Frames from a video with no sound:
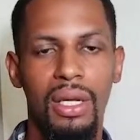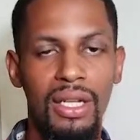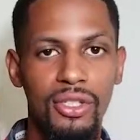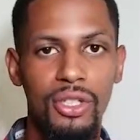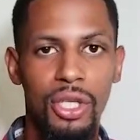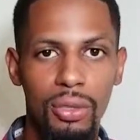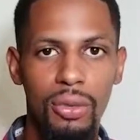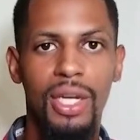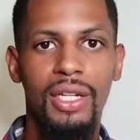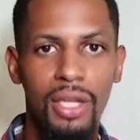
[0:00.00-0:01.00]
Is you
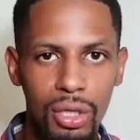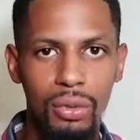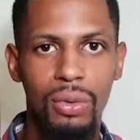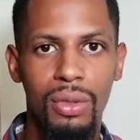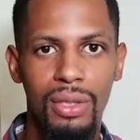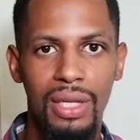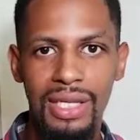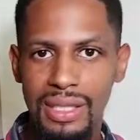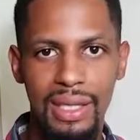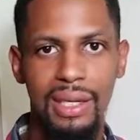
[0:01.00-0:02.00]
and you.
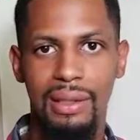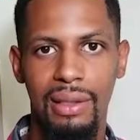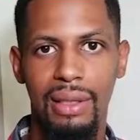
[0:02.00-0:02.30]
That's it.